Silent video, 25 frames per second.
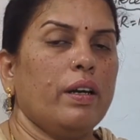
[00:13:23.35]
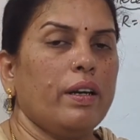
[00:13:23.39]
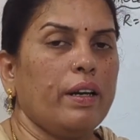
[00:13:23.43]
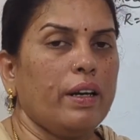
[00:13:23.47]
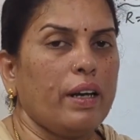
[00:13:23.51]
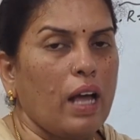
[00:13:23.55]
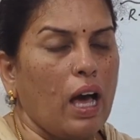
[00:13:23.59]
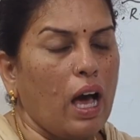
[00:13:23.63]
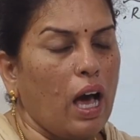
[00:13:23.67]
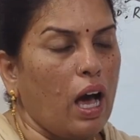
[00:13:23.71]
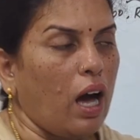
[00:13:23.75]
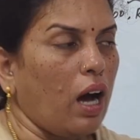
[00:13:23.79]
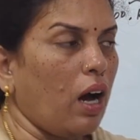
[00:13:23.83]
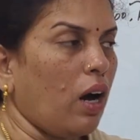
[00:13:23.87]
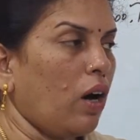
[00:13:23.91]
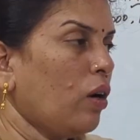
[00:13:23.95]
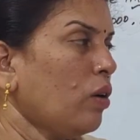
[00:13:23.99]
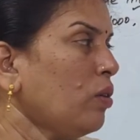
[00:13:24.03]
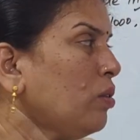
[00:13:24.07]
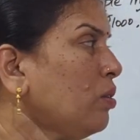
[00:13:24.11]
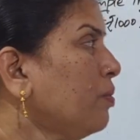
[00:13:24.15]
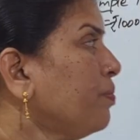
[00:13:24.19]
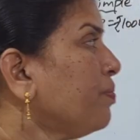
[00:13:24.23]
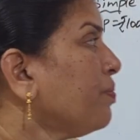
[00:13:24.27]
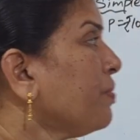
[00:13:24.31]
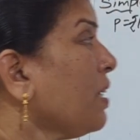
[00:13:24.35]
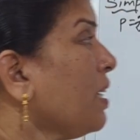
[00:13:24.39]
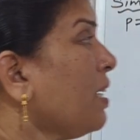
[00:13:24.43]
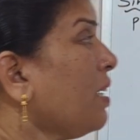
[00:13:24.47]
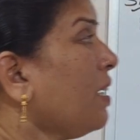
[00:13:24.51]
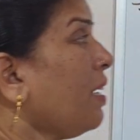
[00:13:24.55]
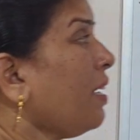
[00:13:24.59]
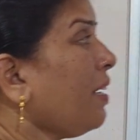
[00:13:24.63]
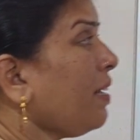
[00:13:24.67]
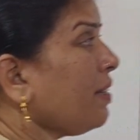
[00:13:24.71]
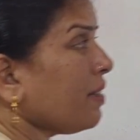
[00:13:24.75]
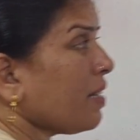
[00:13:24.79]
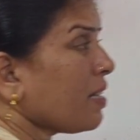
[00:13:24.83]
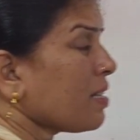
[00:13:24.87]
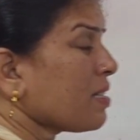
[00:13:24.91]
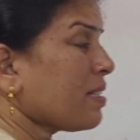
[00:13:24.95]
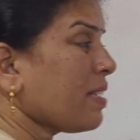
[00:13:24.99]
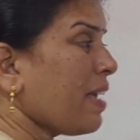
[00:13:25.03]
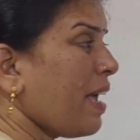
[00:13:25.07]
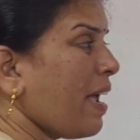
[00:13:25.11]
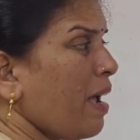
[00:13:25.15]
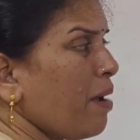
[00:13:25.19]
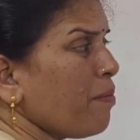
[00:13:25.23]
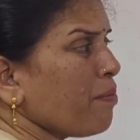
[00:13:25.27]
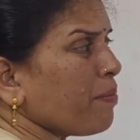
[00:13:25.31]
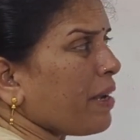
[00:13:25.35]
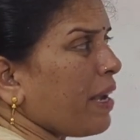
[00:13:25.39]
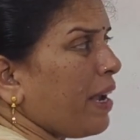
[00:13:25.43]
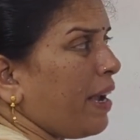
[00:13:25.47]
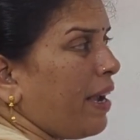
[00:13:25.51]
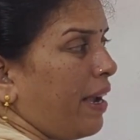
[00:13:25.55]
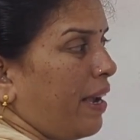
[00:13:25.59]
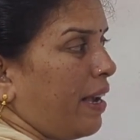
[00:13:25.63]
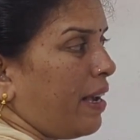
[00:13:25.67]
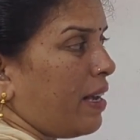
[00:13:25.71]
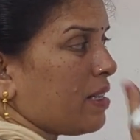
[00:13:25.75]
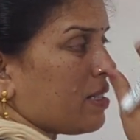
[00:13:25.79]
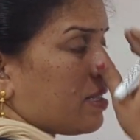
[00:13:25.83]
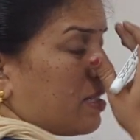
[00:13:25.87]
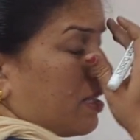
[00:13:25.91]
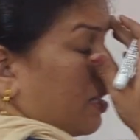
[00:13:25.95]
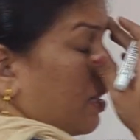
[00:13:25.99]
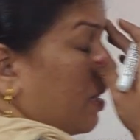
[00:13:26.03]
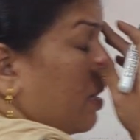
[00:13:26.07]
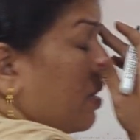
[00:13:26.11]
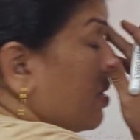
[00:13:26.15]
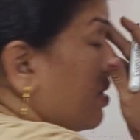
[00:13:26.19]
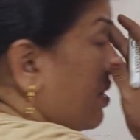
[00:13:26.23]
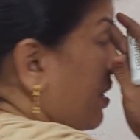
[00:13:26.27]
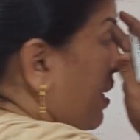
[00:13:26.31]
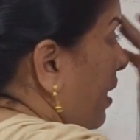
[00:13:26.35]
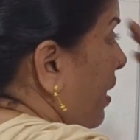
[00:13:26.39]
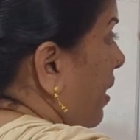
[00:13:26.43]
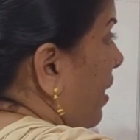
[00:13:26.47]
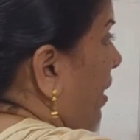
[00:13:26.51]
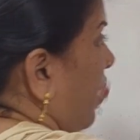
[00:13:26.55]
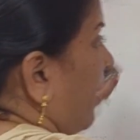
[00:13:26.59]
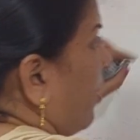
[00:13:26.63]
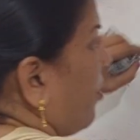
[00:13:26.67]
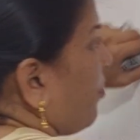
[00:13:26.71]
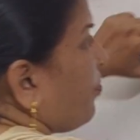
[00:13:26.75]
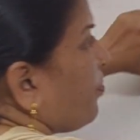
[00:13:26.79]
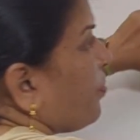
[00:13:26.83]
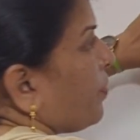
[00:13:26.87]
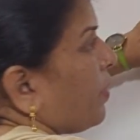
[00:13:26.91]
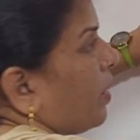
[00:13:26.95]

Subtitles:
Now, in the same case, see here.